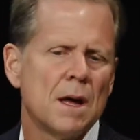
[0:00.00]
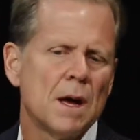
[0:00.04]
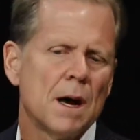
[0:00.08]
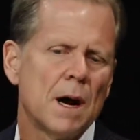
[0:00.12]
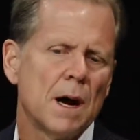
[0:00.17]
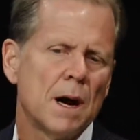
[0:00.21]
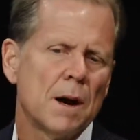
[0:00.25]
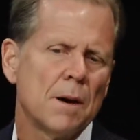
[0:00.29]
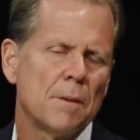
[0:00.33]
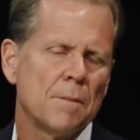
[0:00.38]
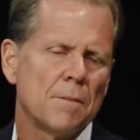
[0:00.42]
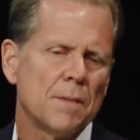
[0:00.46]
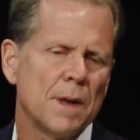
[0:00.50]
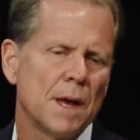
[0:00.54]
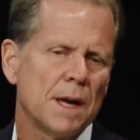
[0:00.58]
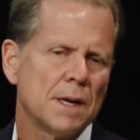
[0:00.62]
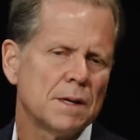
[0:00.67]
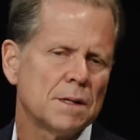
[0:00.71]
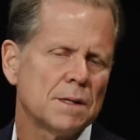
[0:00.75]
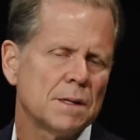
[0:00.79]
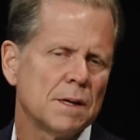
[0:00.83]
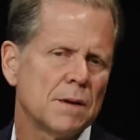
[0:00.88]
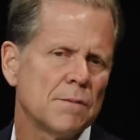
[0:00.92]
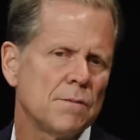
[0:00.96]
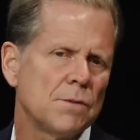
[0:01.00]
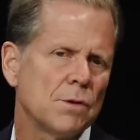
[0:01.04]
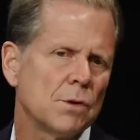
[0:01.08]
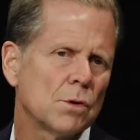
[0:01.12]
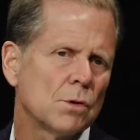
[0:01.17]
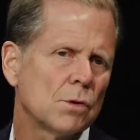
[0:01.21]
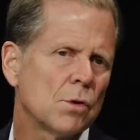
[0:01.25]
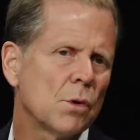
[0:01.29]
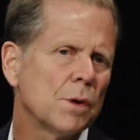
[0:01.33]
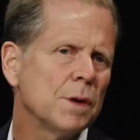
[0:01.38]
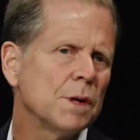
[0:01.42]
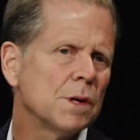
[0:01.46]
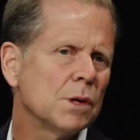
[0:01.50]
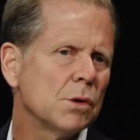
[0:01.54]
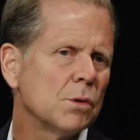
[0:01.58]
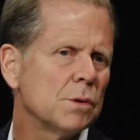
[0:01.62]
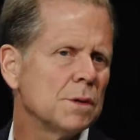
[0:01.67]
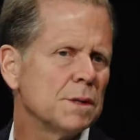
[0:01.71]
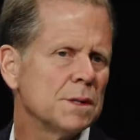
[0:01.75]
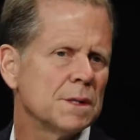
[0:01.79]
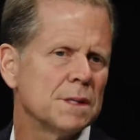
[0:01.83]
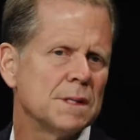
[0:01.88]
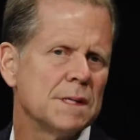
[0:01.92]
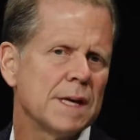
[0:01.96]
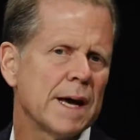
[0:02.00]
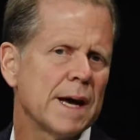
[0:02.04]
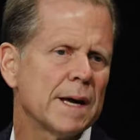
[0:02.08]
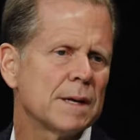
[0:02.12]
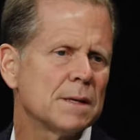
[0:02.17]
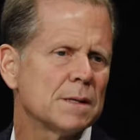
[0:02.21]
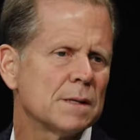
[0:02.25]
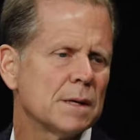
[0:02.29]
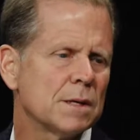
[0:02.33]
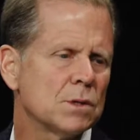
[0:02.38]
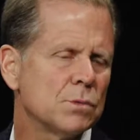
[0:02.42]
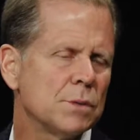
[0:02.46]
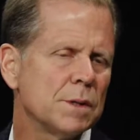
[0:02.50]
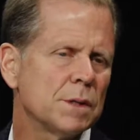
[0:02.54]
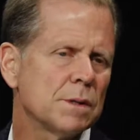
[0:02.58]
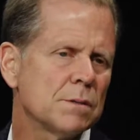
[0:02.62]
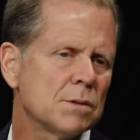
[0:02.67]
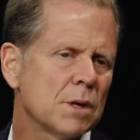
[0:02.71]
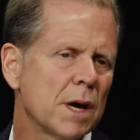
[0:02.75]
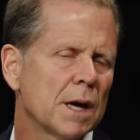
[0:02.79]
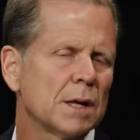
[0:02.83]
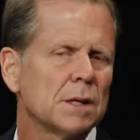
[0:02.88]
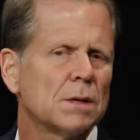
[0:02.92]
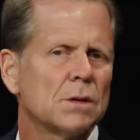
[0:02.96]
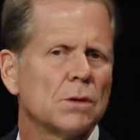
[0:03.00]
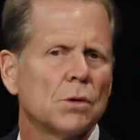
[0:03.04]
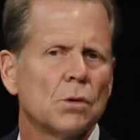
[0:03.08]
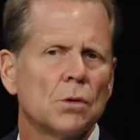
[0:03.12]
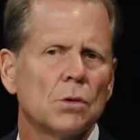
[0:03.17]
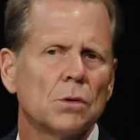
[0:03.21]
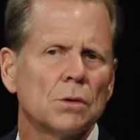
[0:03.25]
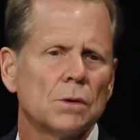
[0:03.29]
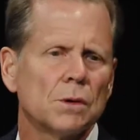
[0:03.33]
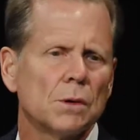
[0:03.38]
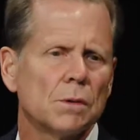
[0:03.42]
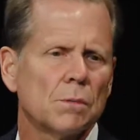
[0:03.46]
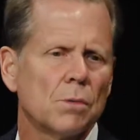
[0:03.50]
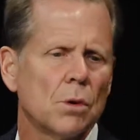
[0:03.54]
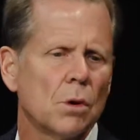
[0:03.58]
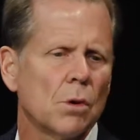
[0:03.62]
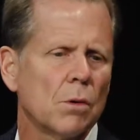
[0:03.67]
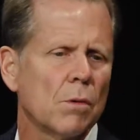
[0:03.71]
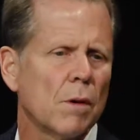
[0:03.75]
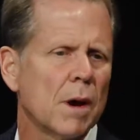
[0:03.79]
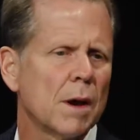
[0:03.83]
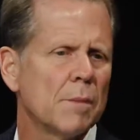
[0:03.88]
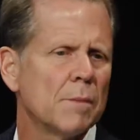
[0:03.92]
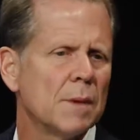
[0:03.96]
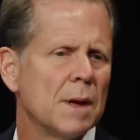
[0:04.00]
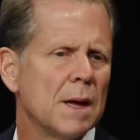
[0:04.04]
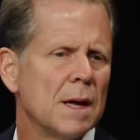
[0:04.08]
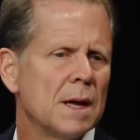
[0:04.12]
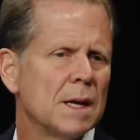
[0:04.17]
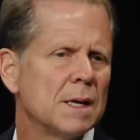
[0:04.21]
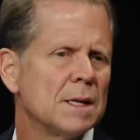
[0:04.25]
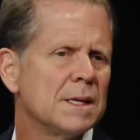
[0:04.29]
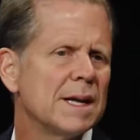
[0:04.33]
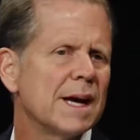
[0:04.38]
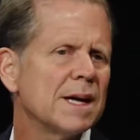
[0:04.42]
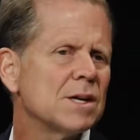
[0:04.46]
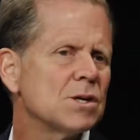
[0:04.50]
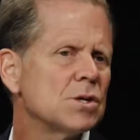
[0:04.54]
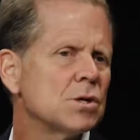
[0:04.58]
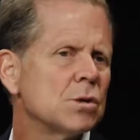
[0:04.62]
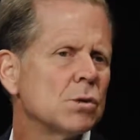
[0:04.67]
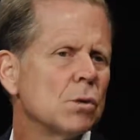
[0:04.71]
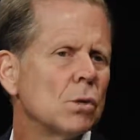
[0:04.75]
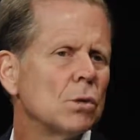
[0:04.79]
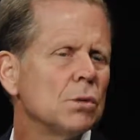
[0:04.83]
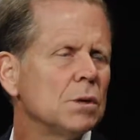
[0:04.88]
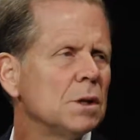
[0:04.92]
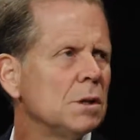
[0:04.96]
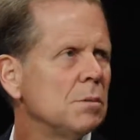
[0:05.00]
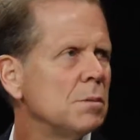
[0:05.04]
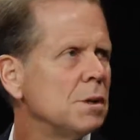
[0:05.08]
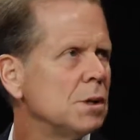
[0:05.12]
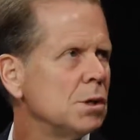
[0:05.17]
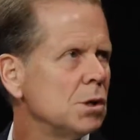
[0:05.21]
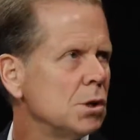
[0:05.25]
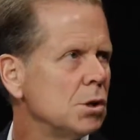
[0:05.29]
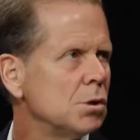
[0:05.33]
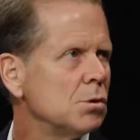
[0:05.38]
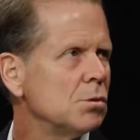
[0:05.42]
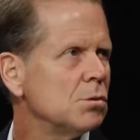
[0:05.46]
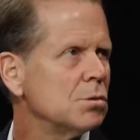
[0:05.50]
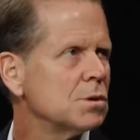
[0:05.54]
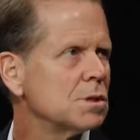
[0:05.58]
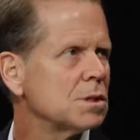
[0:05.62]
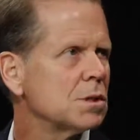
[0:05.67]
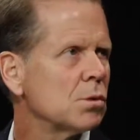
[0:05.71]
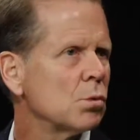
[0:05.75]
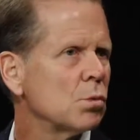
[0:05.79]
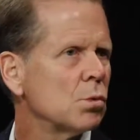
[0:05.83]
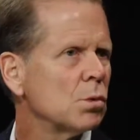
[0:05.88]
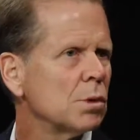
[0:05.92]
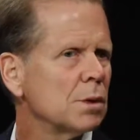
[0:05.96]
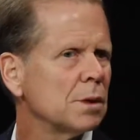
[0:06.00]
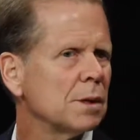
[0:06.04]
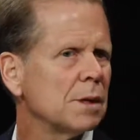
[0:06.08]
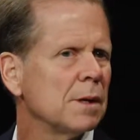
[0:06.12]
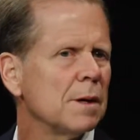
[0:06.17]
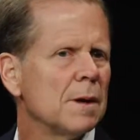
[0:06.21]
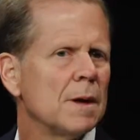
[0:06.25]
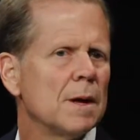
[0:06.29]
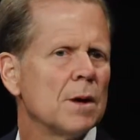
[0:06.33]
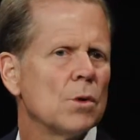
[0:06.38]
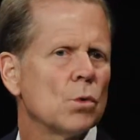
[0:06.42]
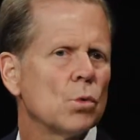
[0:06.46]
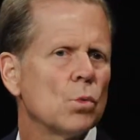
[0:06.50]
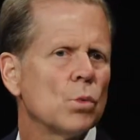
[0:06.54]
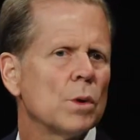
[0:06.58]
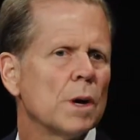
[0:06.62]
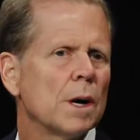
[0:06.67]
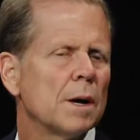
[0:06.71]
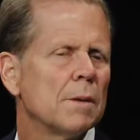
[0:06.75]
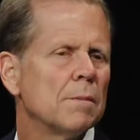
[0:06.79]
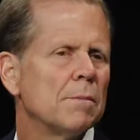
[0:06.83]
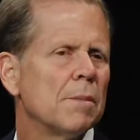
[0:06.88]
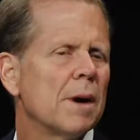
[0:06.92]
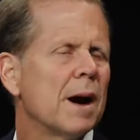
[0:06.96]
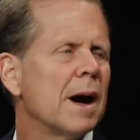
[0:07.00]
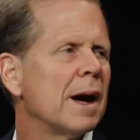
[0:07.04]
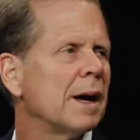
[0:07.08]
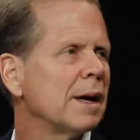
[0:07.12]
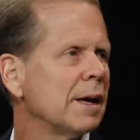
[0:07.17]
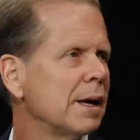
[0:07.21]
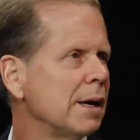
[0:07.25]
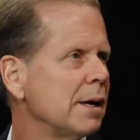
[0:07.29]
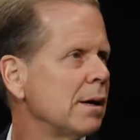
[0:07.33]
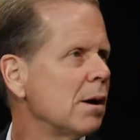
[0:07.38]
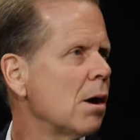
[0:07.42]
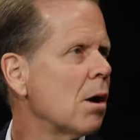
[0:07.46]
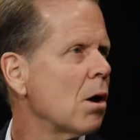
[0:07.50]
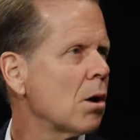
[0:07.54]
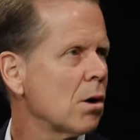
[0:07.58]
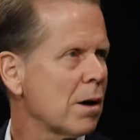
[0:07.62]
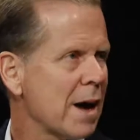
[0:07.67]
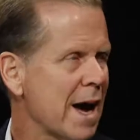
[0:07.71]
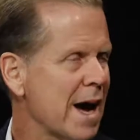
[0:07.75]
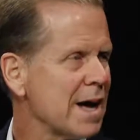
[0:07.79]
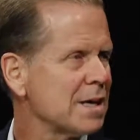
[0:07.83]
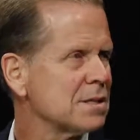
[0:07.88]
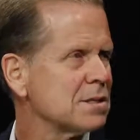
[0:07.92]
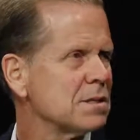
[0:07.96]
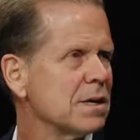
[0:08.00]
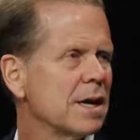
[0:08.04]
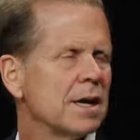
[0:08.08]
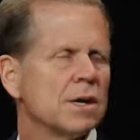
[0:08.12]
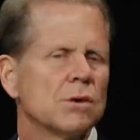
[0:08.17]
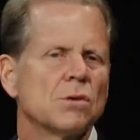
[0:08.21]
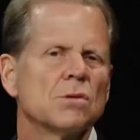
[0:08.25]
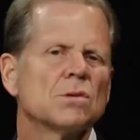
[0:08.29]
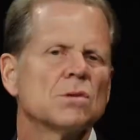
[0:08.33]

And if you're going to go into debt, as we talked in an earlier program, debt should only be used to really buy a hard asset or